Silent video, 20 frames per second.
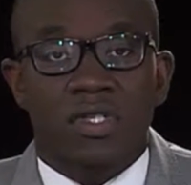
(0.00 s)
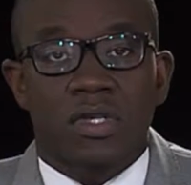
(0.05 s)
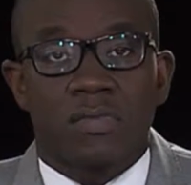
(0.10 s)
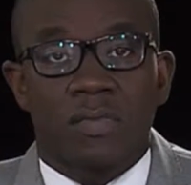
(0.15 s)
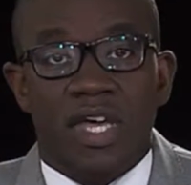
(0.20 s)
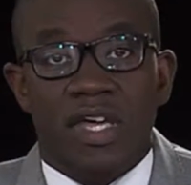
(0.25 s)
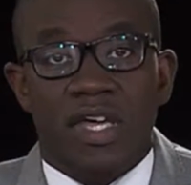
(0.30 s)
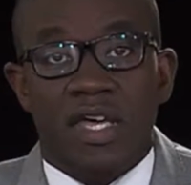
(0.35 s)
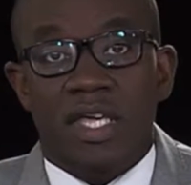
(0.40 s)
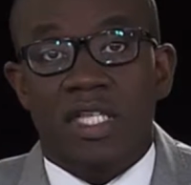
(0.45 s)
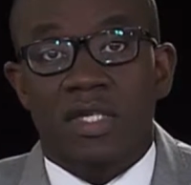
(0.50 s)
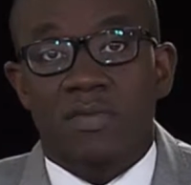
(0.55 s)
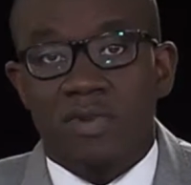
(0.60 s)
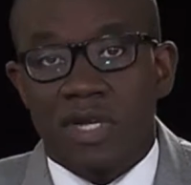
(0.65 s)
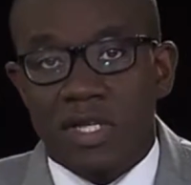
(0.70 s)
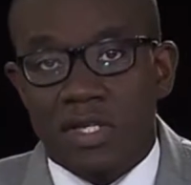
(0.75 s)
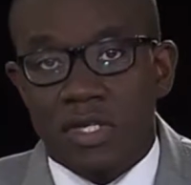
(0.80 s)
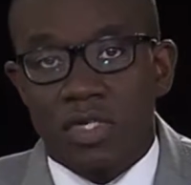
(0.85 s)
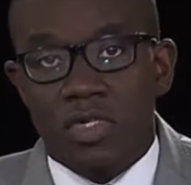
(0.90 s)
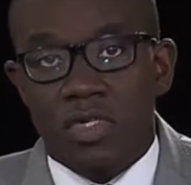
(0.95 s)
to make
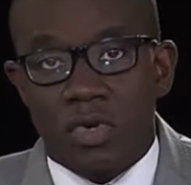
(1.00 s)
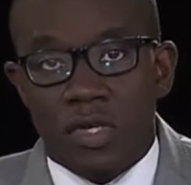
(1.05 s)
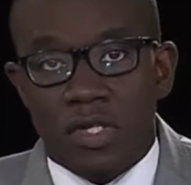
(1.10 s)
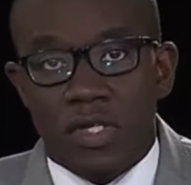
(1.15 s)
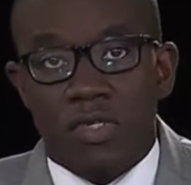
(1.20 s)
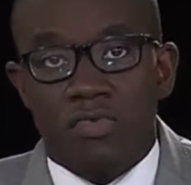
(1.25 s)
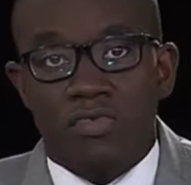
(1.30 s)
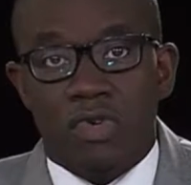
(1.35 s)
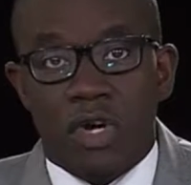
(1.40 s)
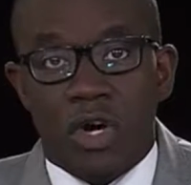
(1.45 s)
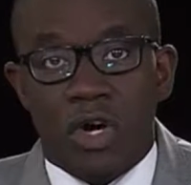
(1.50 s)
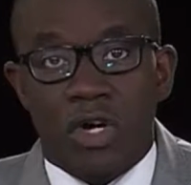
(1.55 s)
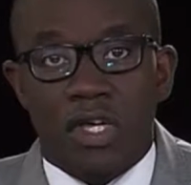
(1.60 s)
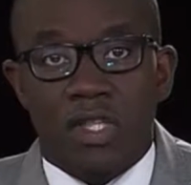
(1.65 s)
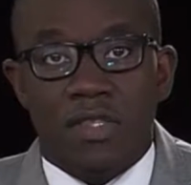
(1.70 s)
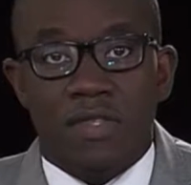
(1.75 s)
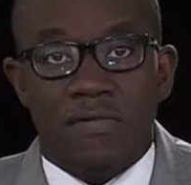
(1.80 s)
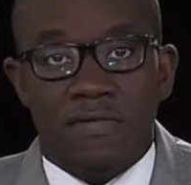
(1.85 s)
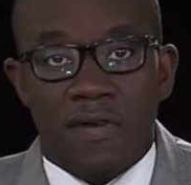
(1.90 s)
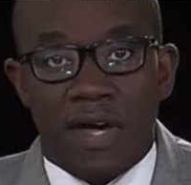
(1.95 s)
explicit choices
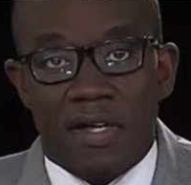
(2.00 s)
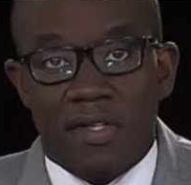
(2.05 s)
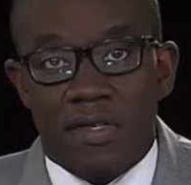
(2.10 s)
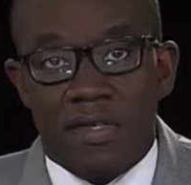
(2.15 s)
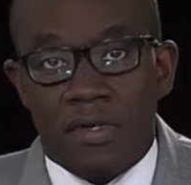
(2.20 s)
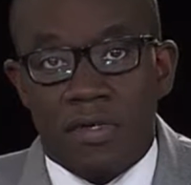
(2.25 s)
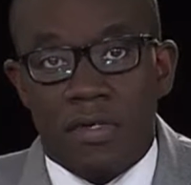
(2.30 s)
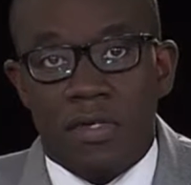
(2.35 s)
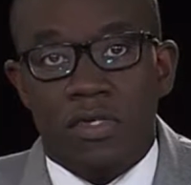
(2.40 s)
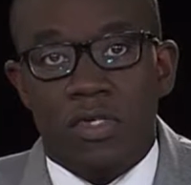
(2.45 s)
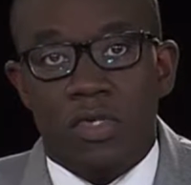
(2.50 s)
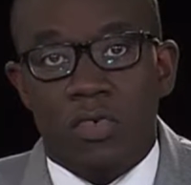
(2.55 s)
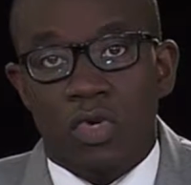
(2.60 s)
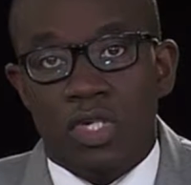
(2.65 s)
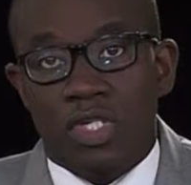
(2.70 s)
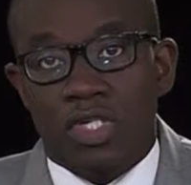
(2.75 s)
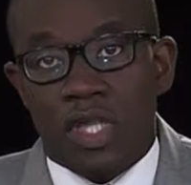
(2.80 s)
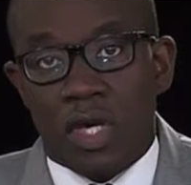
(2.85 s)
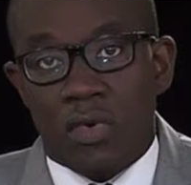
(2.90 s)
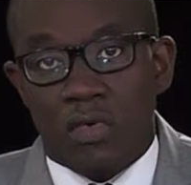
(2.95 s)
regarding the factors to
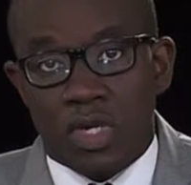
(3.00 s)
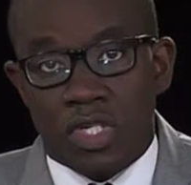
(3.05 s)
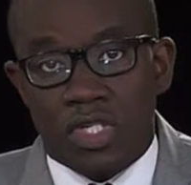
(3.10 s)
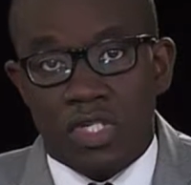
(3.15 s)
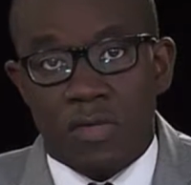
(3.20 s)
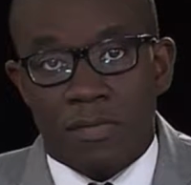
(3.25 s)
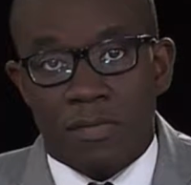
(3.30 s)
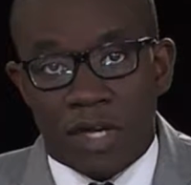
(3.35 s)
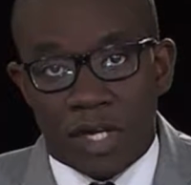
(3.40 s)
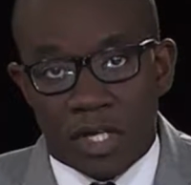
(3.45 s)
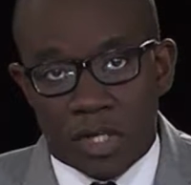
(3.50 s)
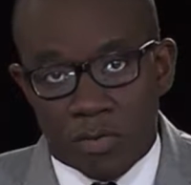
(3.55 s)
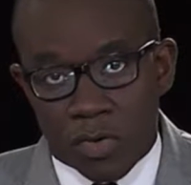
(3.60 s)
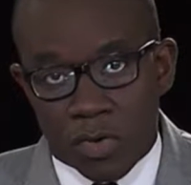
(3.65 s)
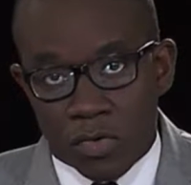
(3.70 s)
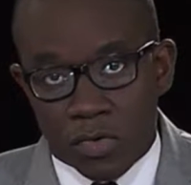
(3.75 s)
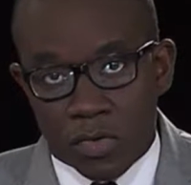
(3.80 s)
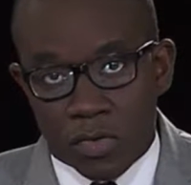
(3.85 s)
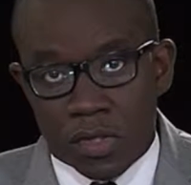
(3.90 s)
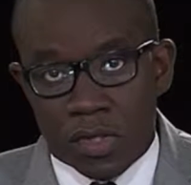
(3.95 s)
which they wish to be
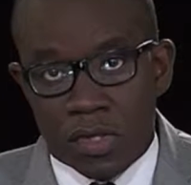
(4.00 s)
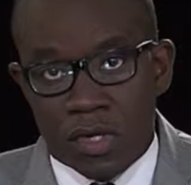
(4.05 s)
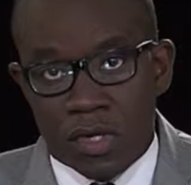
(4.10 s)
exposed.